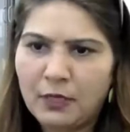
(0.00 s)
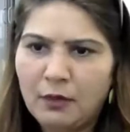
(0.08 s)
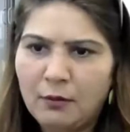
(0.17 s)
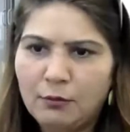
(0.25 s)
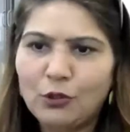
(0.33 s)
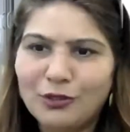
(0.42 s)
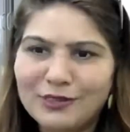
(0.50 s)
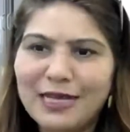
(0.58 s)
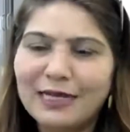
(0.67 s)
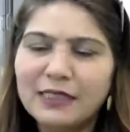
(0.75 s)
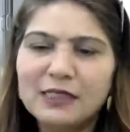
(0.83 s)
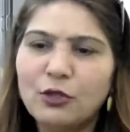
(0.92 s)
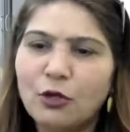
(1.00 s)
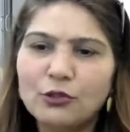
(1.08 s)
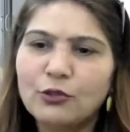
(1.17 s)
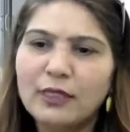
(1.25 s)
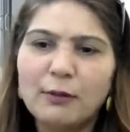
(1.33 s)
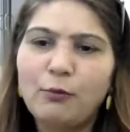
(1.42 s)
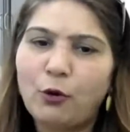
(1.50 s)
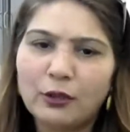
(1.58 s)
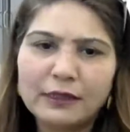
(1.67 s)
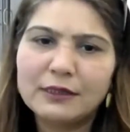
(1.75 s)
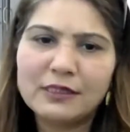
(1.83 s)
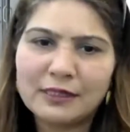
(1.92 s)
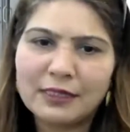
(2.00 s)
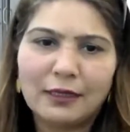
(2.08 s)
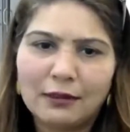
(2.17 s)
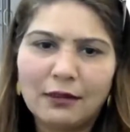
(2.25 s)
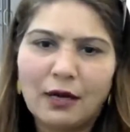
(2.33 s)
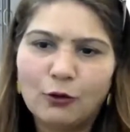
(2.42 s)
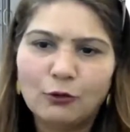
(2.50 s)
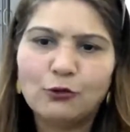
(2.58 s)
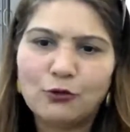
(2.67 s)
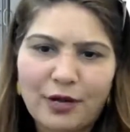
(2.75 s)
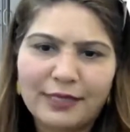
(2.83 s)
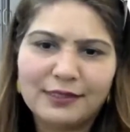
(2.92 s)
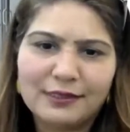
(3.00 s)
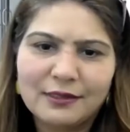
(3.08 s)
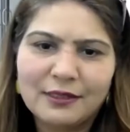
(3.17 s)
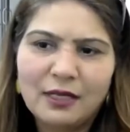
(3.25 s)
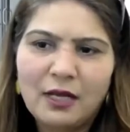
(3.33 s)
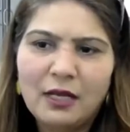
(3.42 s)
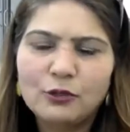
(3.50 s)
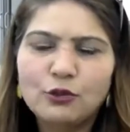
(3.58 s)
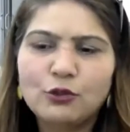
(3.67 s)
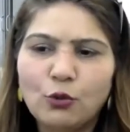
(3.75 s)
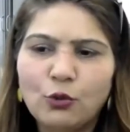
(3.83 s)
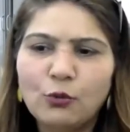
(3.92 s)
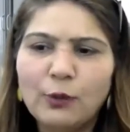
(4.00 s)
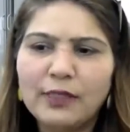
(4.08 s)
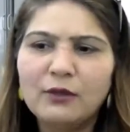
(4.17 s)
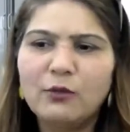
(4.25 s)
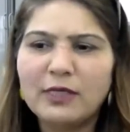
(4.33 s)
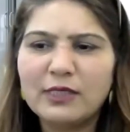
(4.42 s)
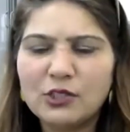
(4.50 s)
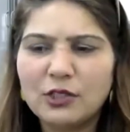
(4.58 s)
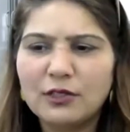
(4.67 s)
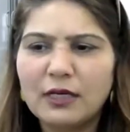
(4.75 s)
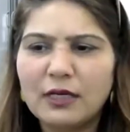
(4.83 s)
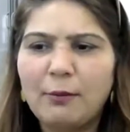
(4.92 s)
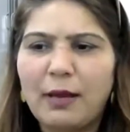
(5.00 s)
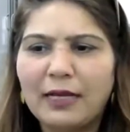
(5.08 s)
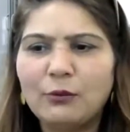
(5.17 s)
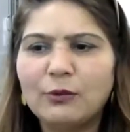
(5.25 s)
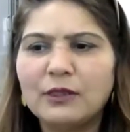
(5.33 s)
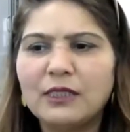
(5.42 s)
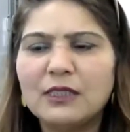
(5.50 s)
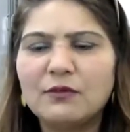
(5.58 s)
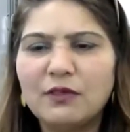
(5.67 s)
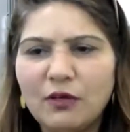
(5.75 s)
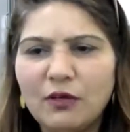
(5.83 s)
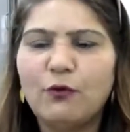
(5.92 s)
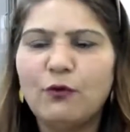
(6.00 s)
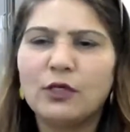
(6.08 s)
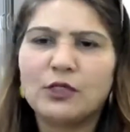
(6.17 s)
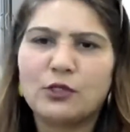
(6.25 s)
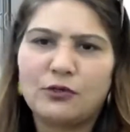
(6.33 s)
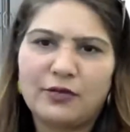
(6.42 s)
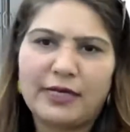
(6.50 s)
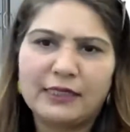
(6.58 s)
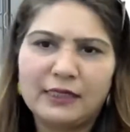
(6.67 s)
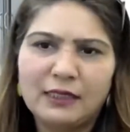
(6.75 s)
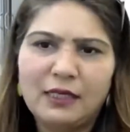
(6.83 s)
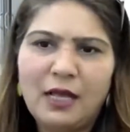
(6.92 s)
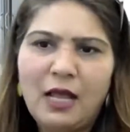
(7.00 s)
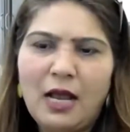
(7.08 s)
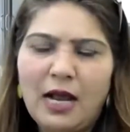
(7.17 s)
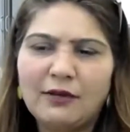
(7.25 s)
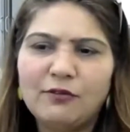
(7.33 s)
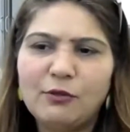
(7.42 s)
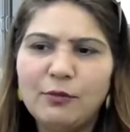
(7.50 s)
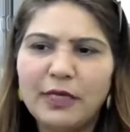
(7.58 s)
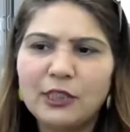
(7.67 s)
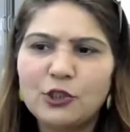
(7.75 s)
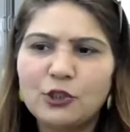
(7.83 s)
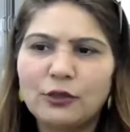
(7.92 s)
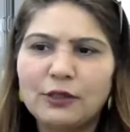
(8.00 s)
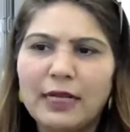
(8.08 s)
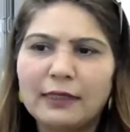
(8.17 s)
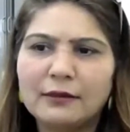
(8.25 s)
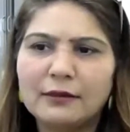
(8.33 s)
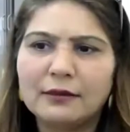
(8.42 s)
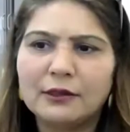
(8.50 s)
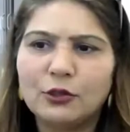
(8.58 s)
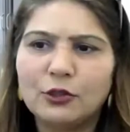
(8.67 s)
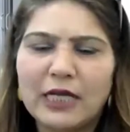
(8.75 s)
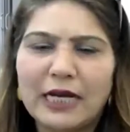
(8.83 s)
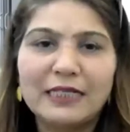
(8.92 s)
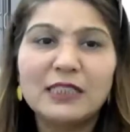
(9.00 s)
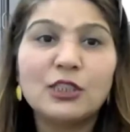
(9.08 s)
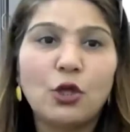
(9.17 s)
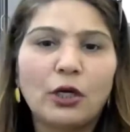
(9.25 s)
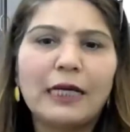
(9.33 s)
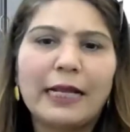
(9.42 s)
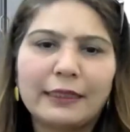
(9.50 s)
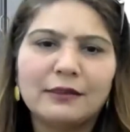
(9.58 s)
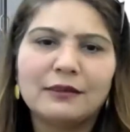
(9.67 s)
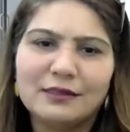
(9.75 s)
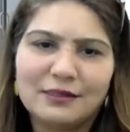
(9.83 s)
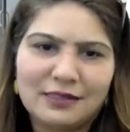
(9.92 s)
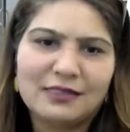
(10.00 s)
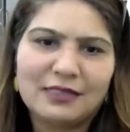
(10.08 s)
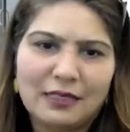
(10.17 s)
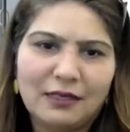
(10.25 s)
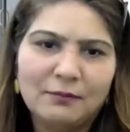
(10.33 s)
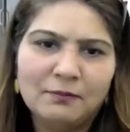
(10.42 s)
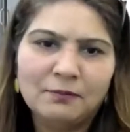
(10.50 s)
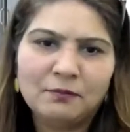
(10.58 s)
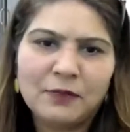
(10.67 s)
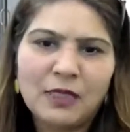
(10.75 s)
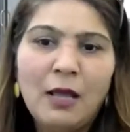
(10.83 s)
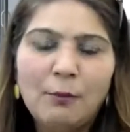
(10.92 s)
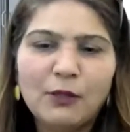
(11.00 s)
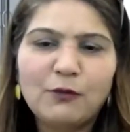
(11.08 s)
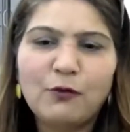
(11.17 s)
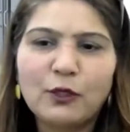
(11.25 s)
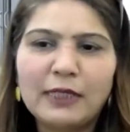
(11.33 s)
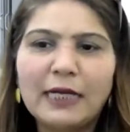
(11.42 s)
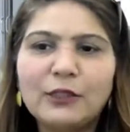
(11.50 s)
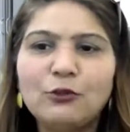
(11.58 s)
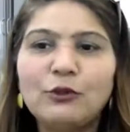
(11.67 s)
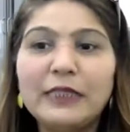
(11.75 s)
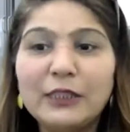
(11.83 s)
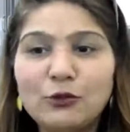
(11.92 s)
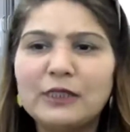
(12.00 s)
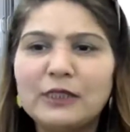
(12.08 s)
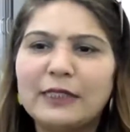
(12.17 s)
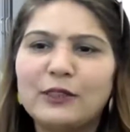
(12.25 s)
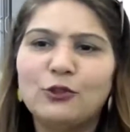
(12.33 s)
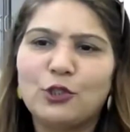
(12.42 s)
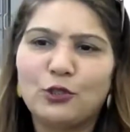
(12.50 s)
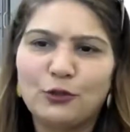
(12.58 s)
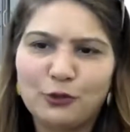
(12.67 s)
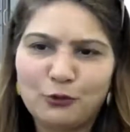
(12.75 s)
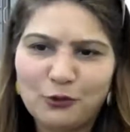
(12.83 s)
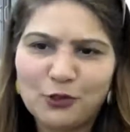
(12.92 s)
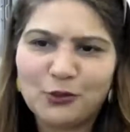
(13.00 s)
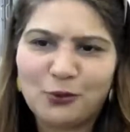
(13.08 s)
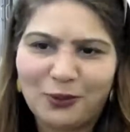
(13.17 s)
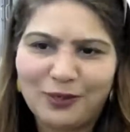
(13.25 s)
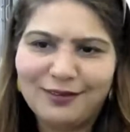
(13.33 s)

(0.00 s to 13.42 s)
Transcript: because that is also an important skill, how to write. So don't worry, once children are back with us, we will focus on writing, and we make sure that your child is not lacking this skill. But for that, you need to send your children to school.